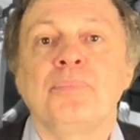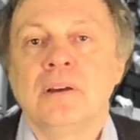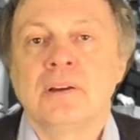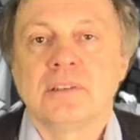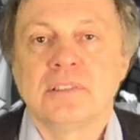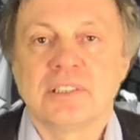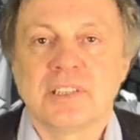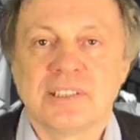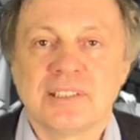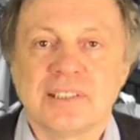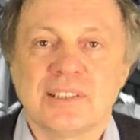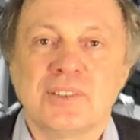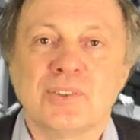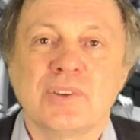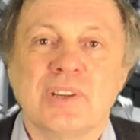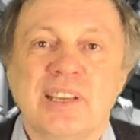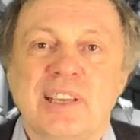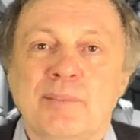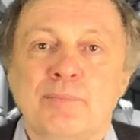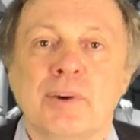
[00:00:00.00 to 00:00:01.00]
just to
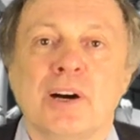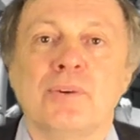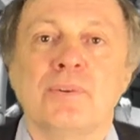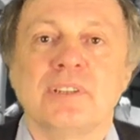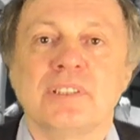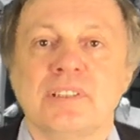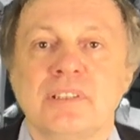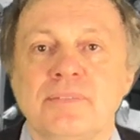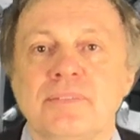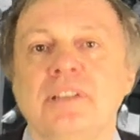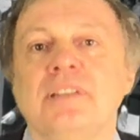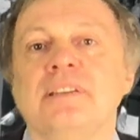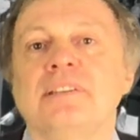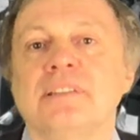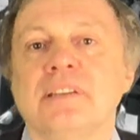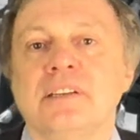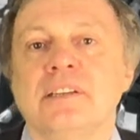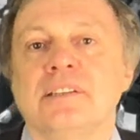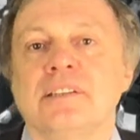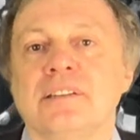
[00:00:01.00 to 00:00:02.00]
keep our
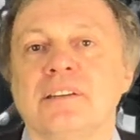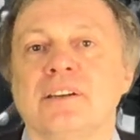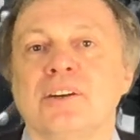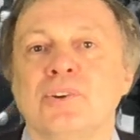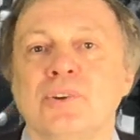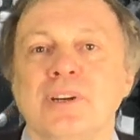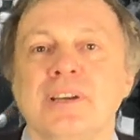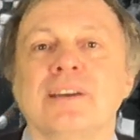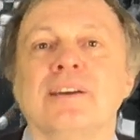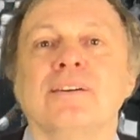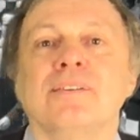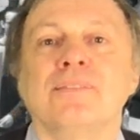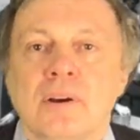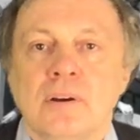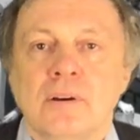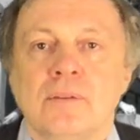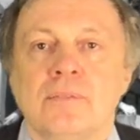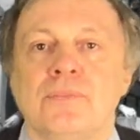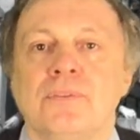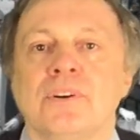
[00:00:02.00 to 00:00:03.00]
civilization going
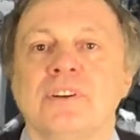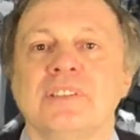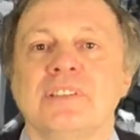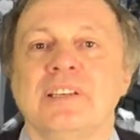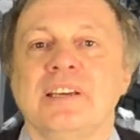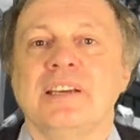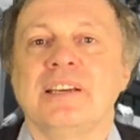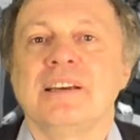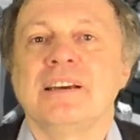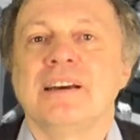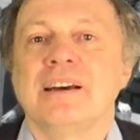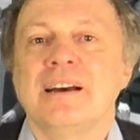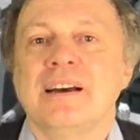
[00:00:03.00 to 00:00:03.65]
for the